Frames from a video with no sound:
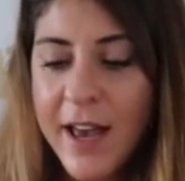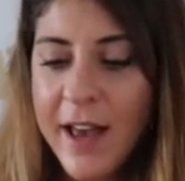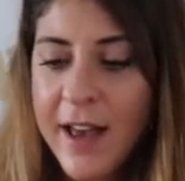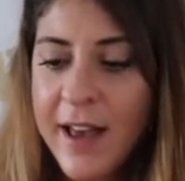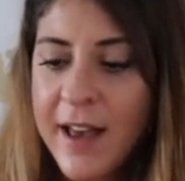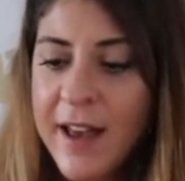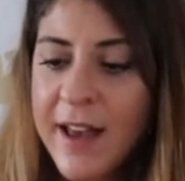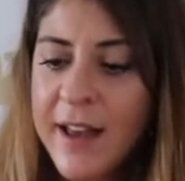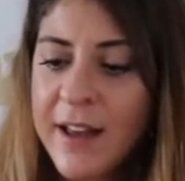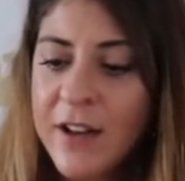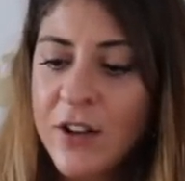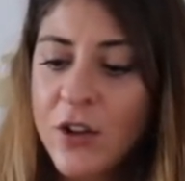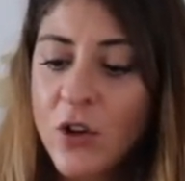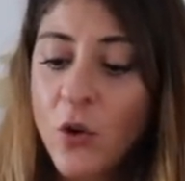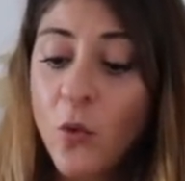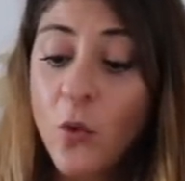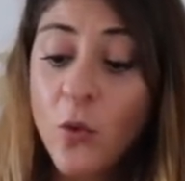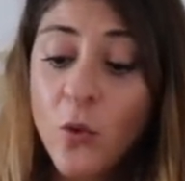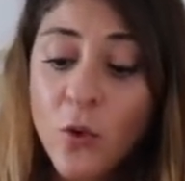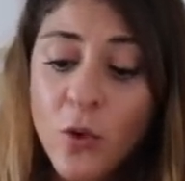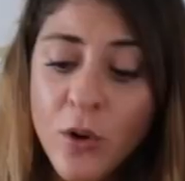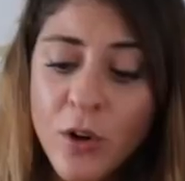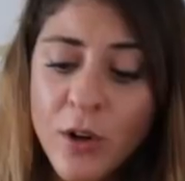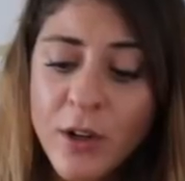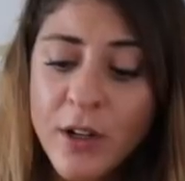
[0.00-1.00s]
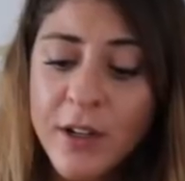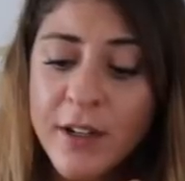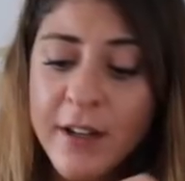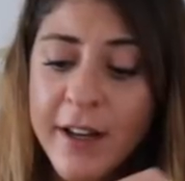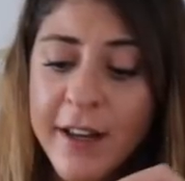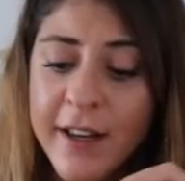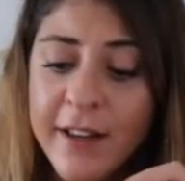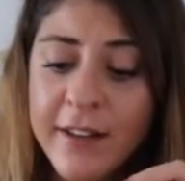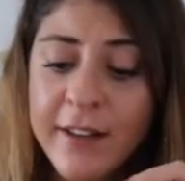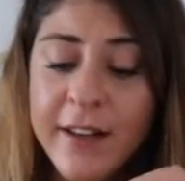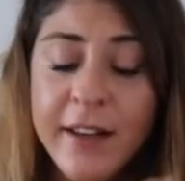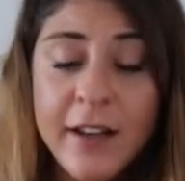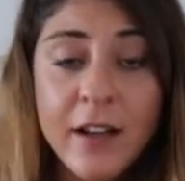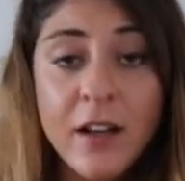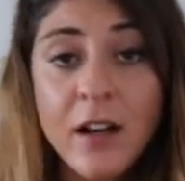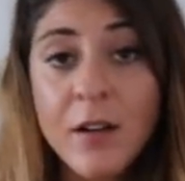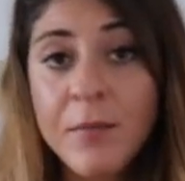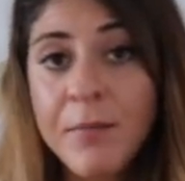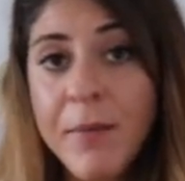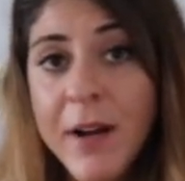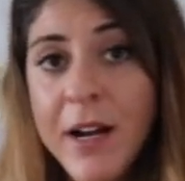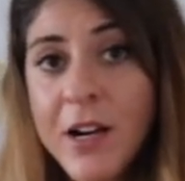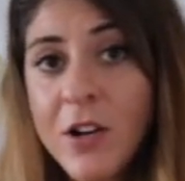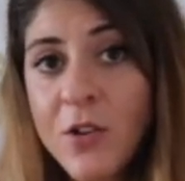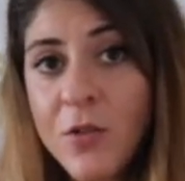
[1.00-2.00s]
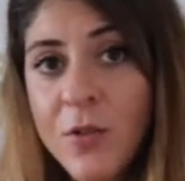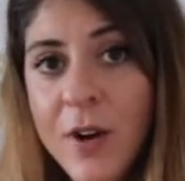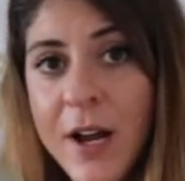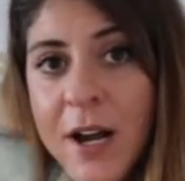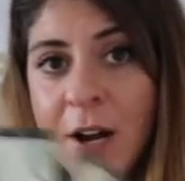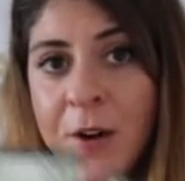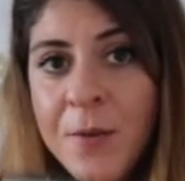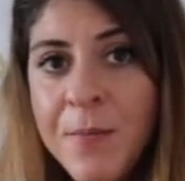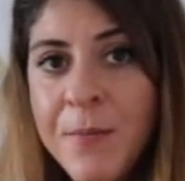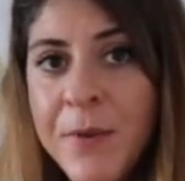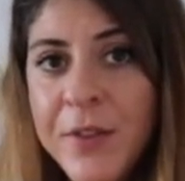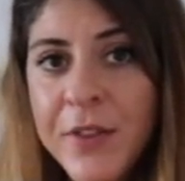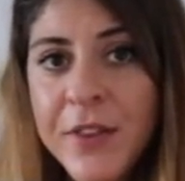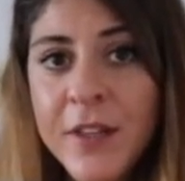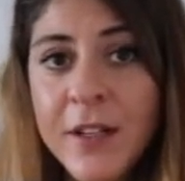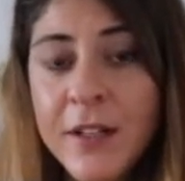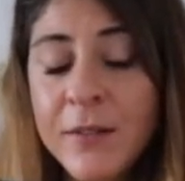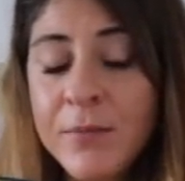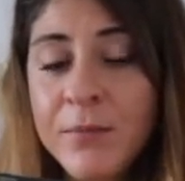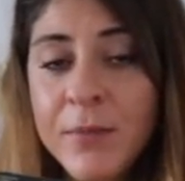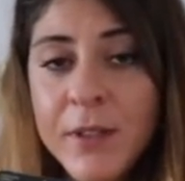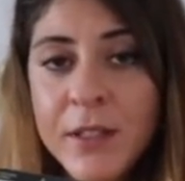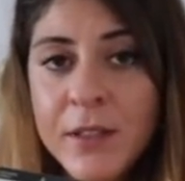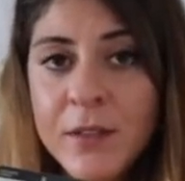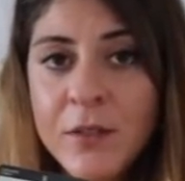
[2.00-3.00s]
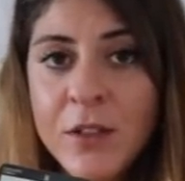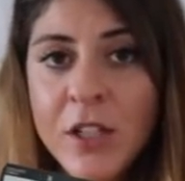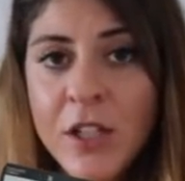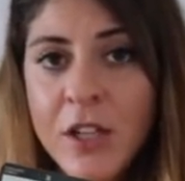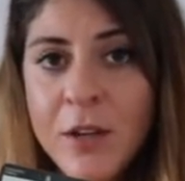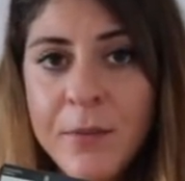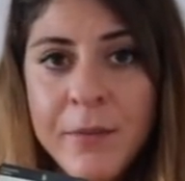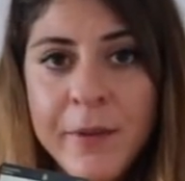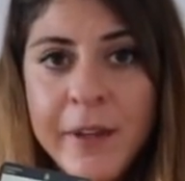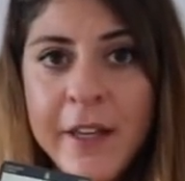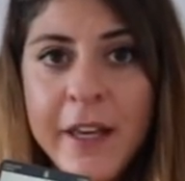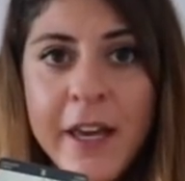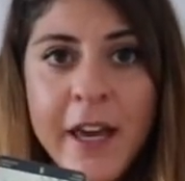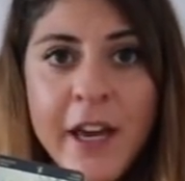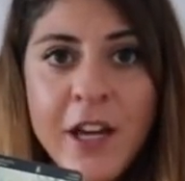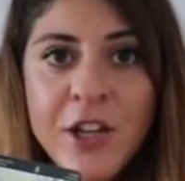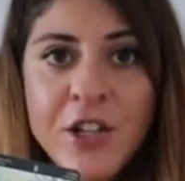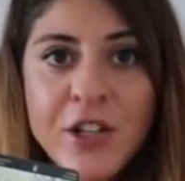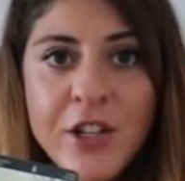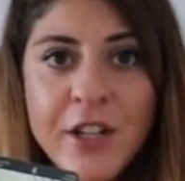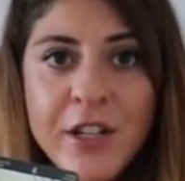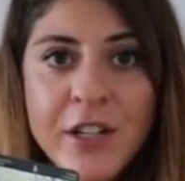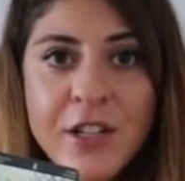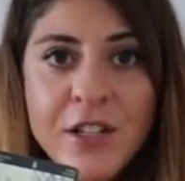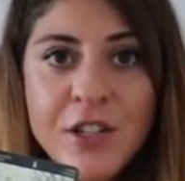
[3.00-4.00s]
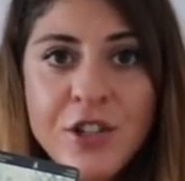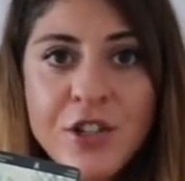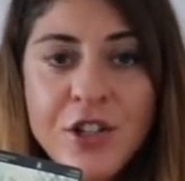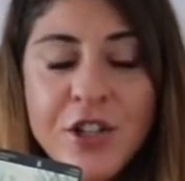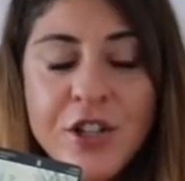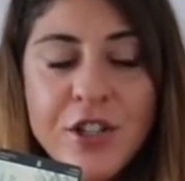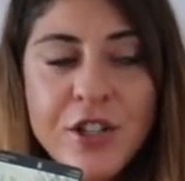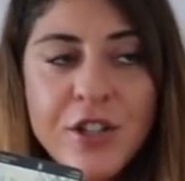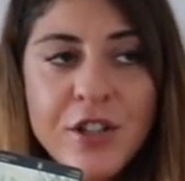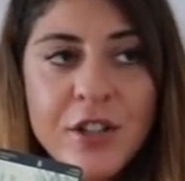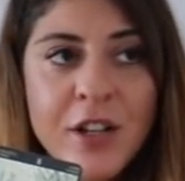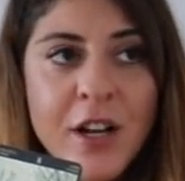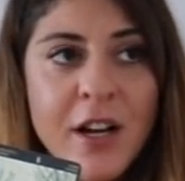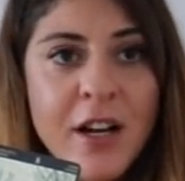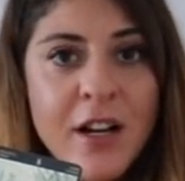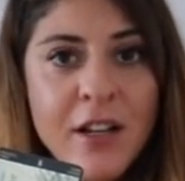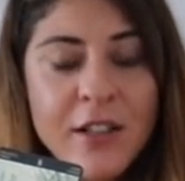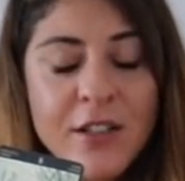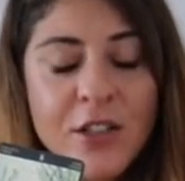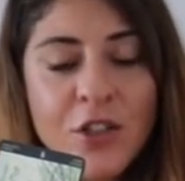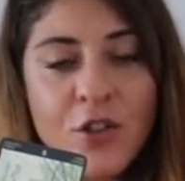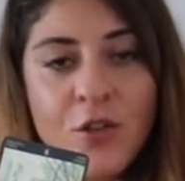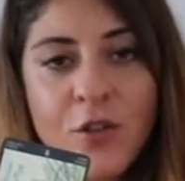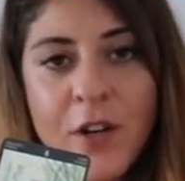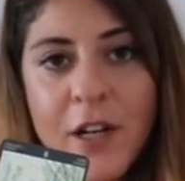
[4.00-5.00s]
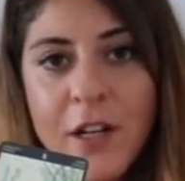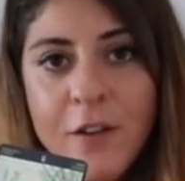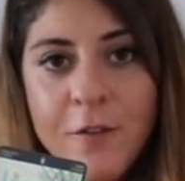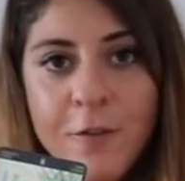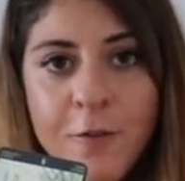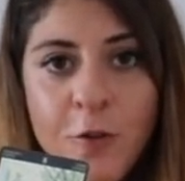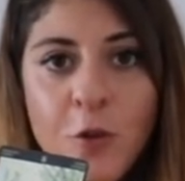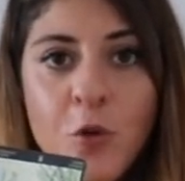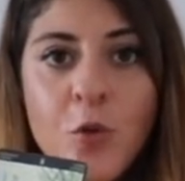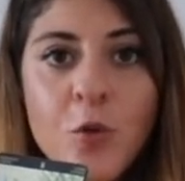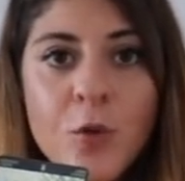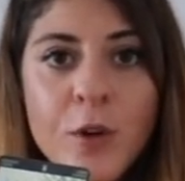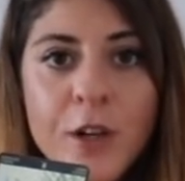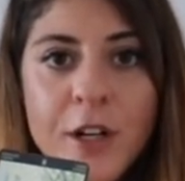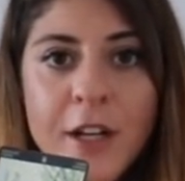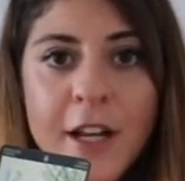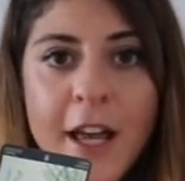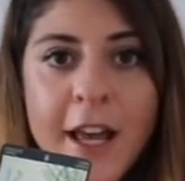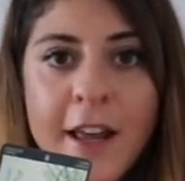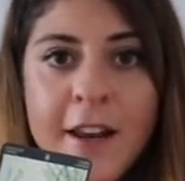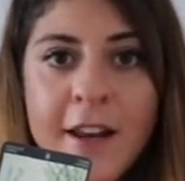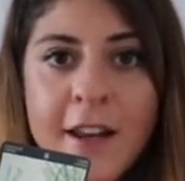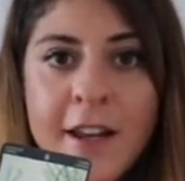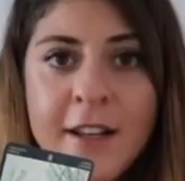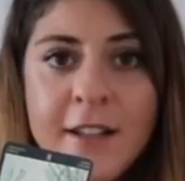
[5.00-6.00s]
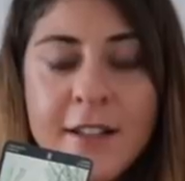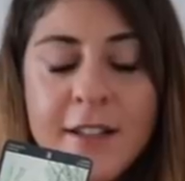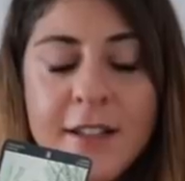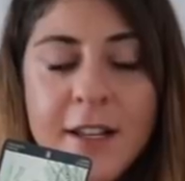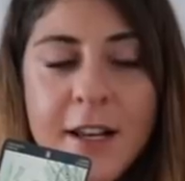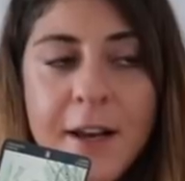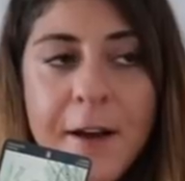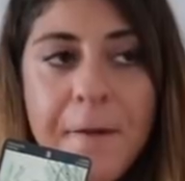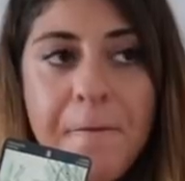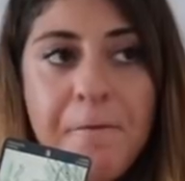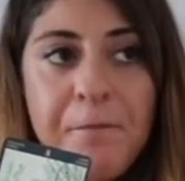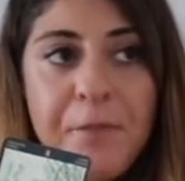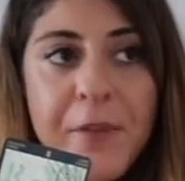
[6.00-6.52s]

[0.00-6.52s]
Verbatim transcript: And or they, they come back around but the, but the communication is just not straightforward and it's